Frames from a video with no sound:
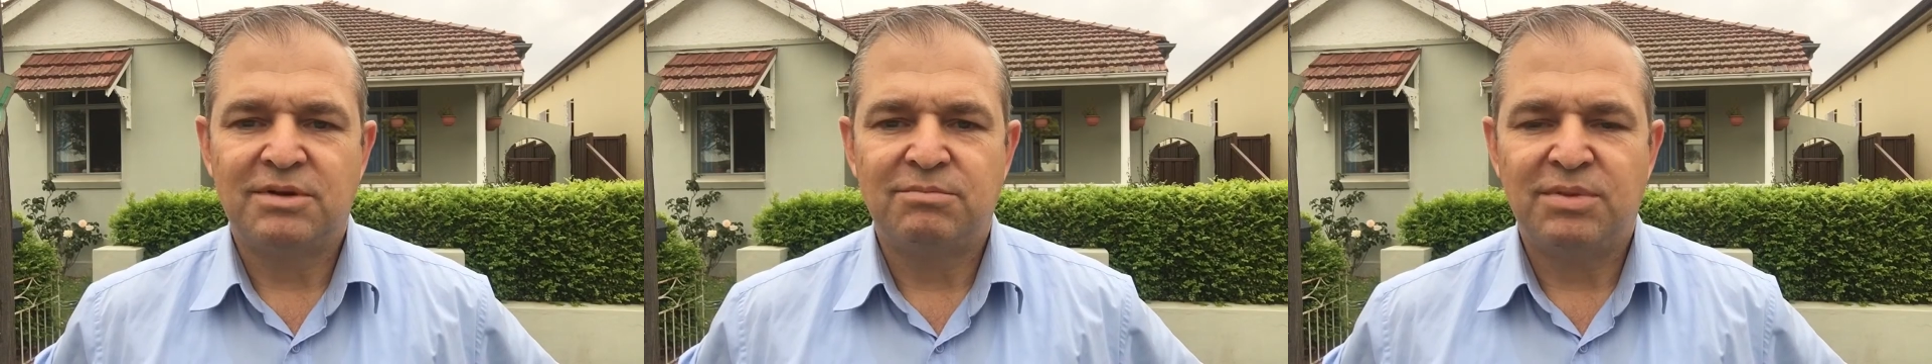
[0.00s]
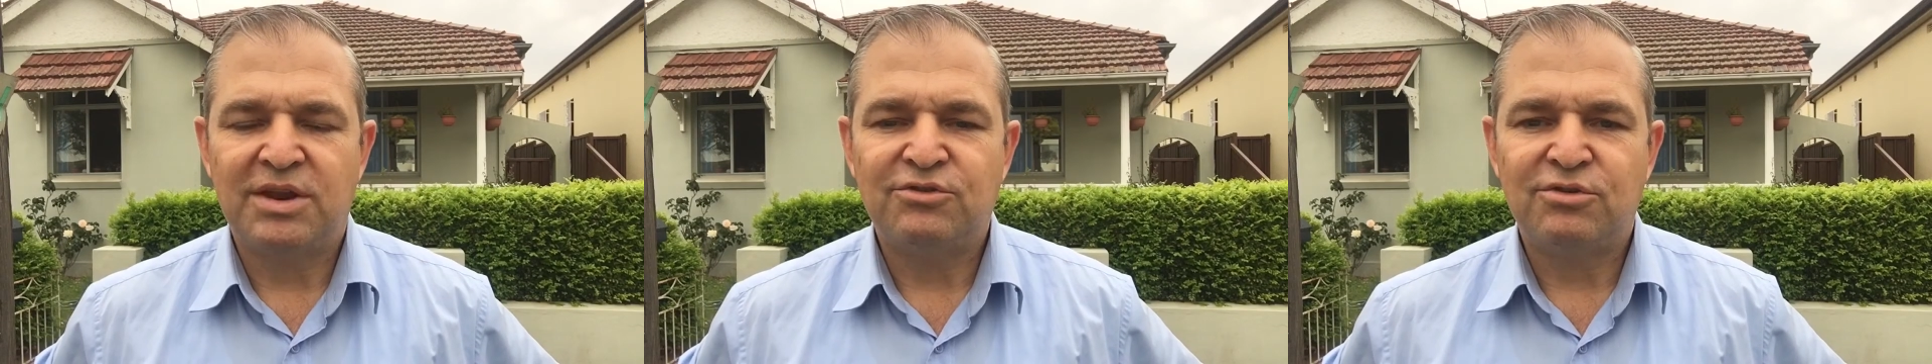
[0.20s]

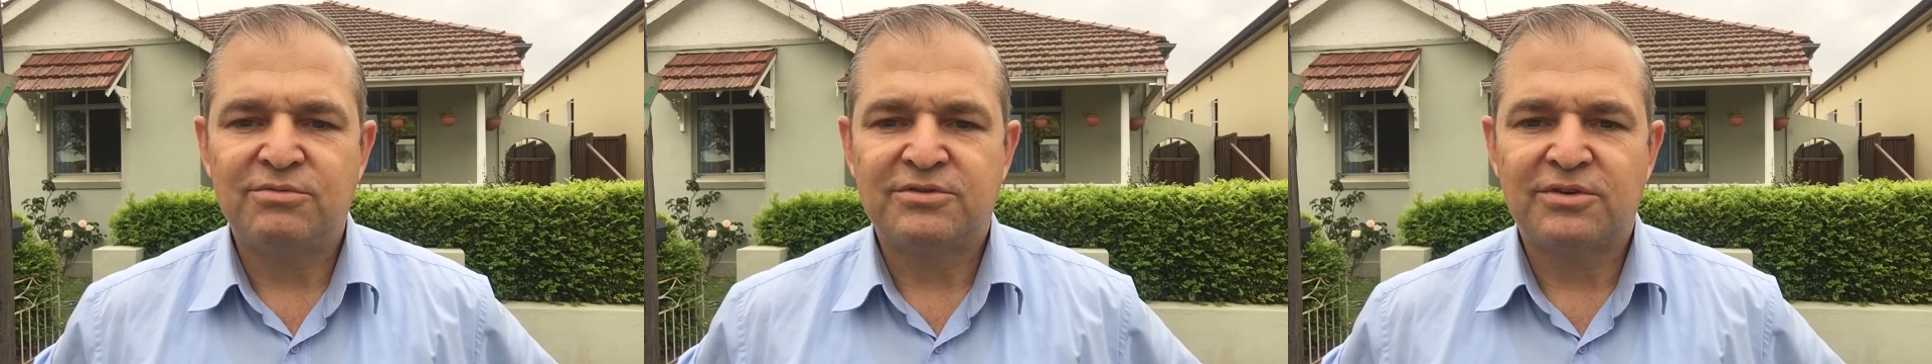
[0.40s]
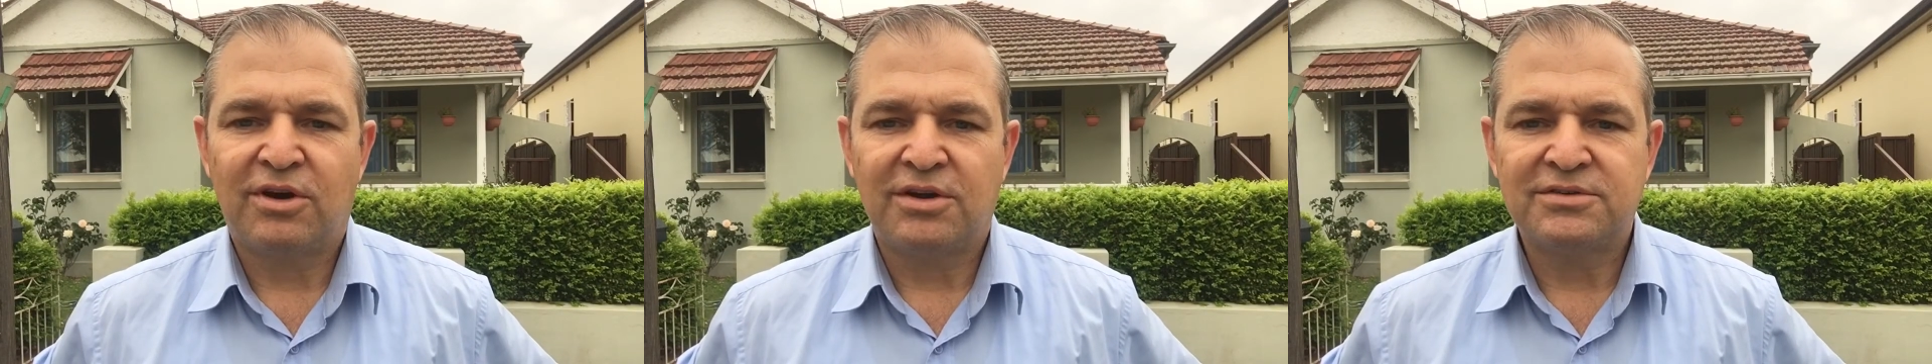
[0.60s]
bedroom
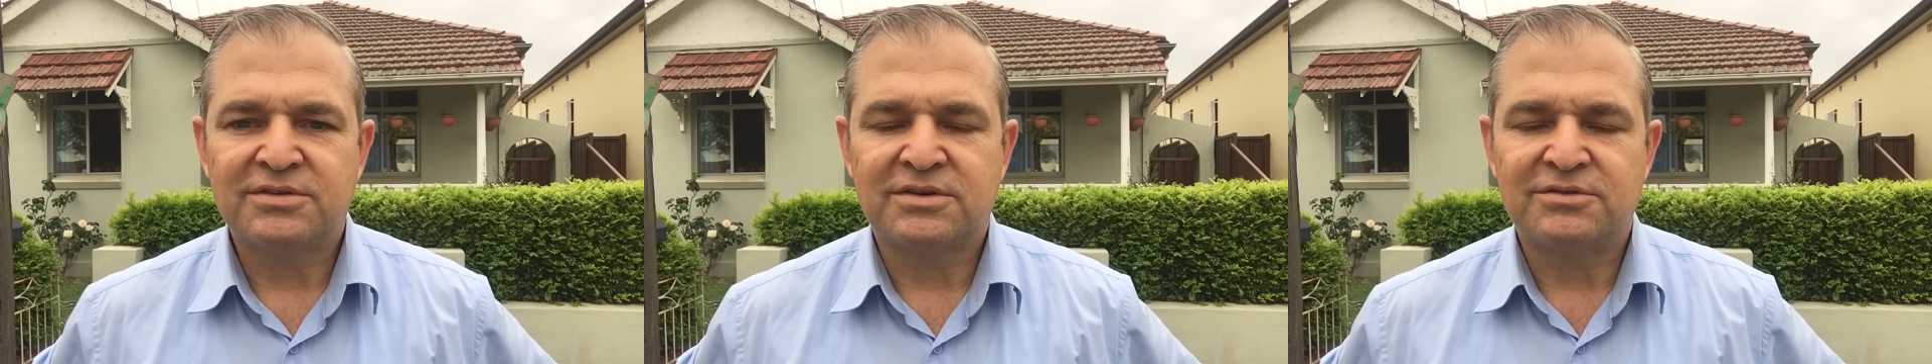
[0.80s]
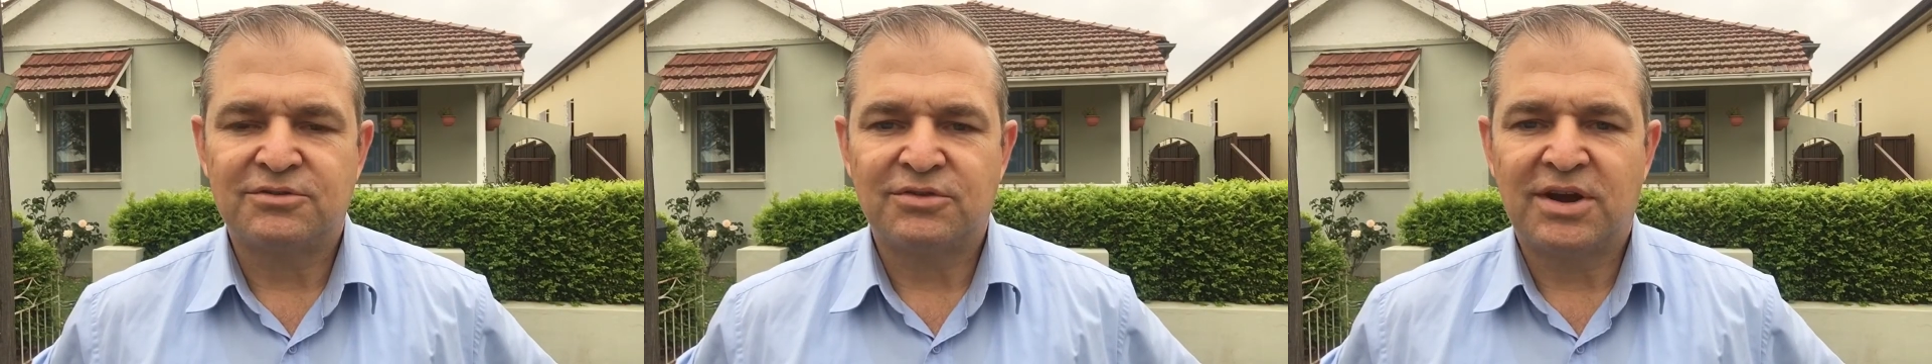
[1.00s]
sizes,
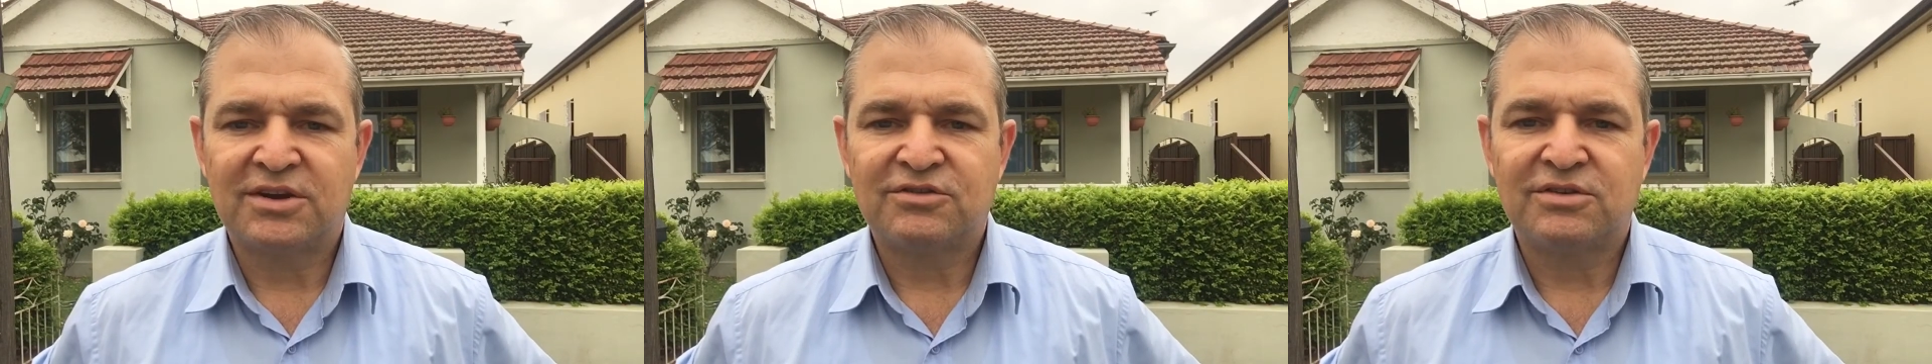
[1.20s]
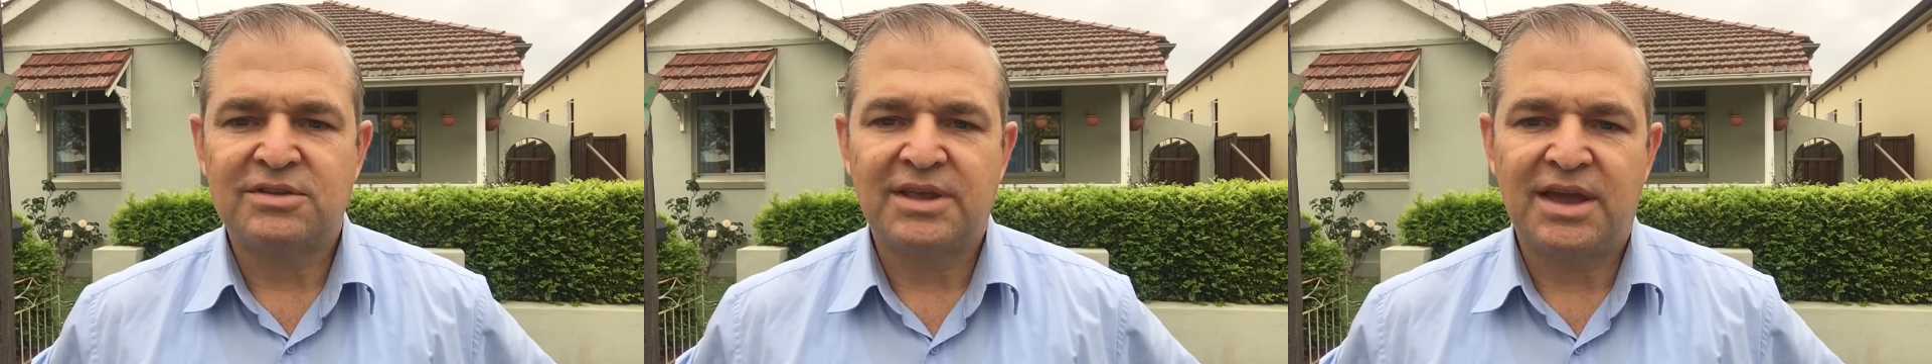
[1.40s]

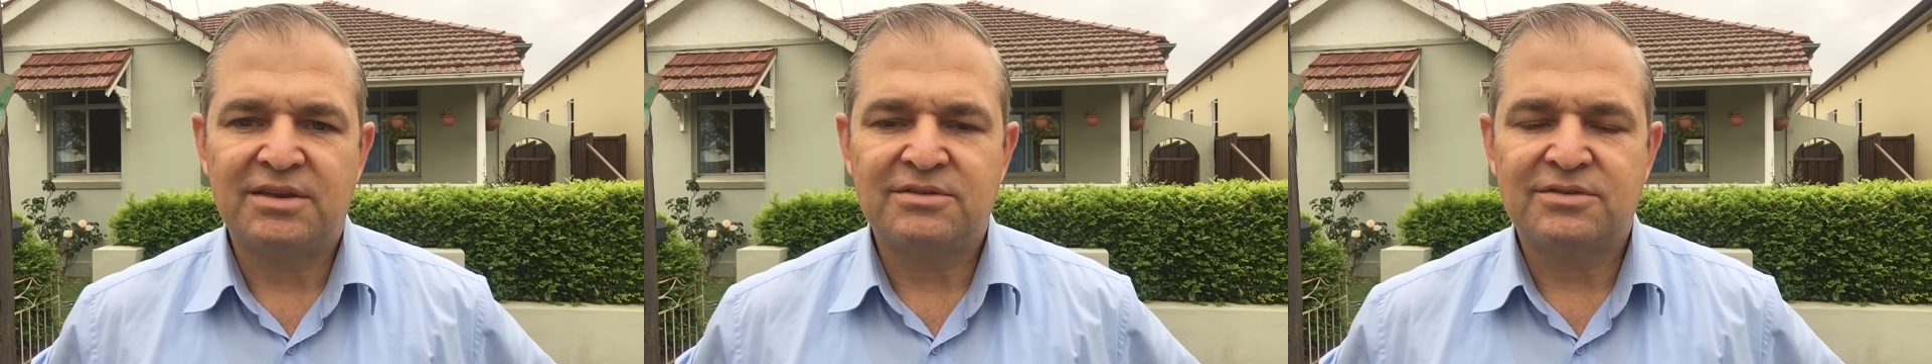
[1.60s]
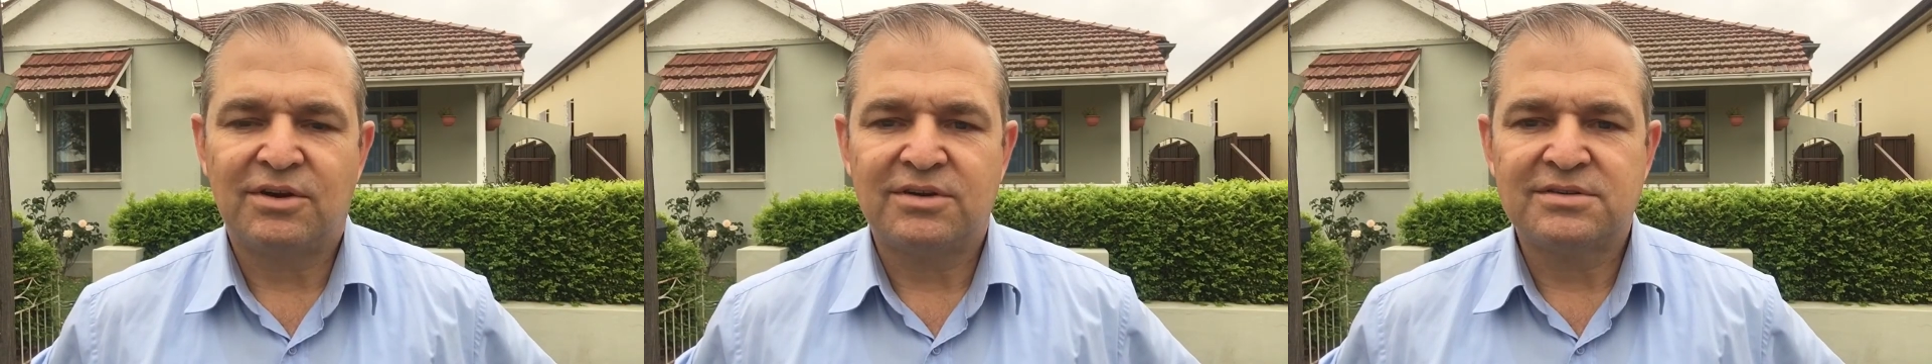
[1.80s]
construction, land
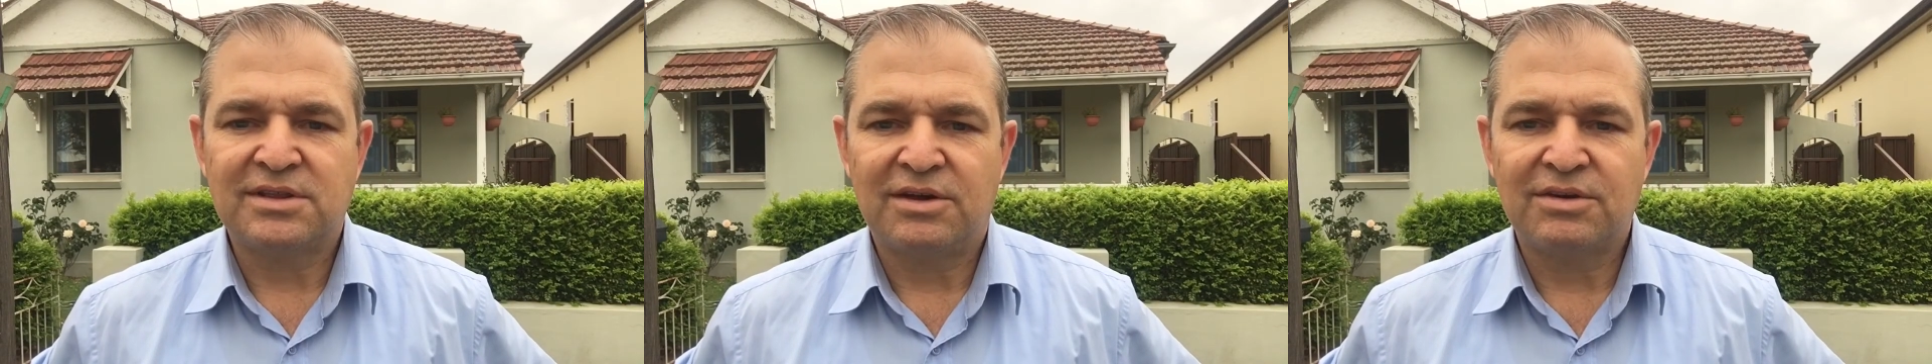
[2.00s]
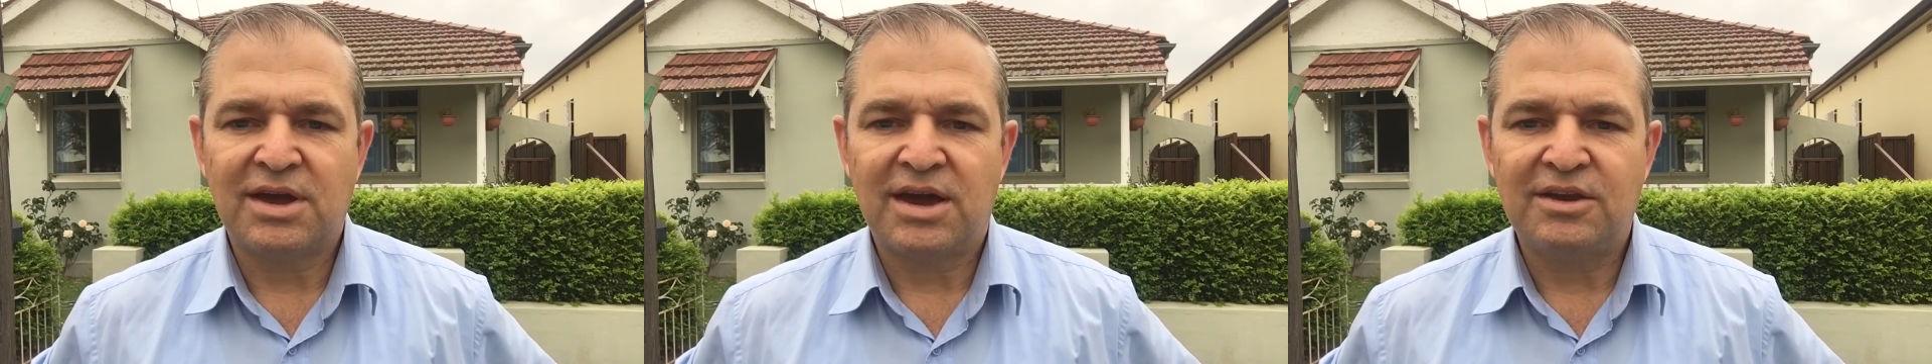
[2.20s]
size,
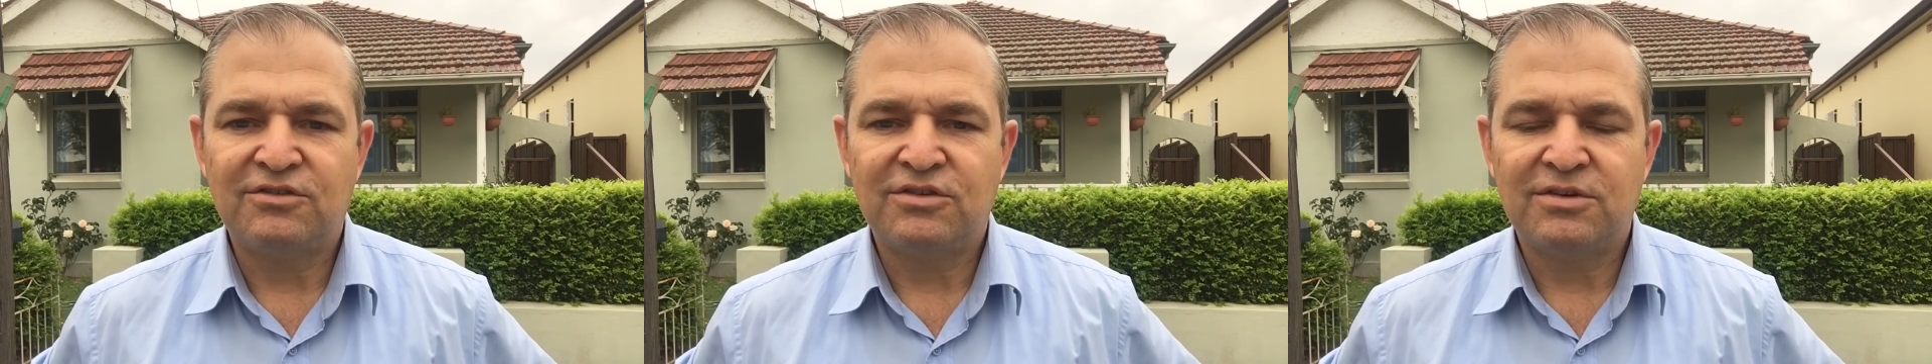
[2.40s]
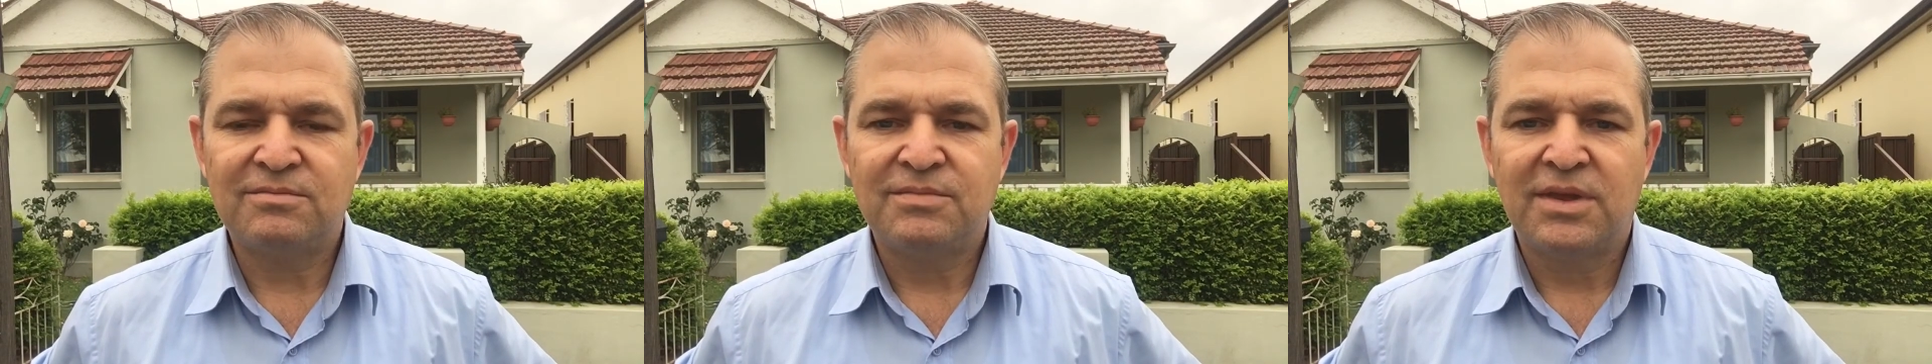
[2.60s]

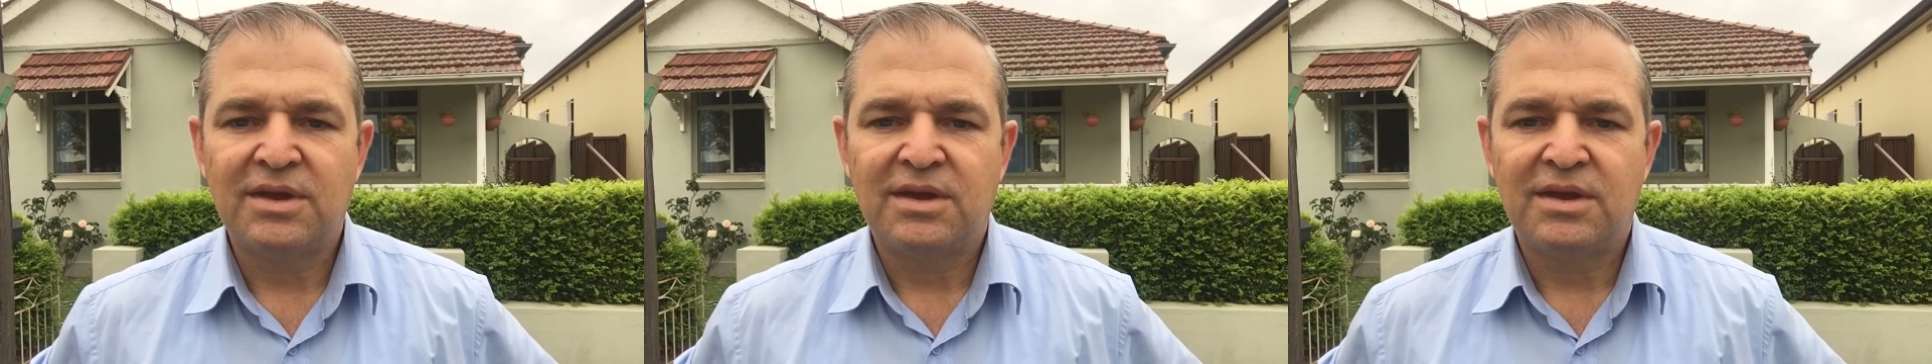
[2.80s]
location,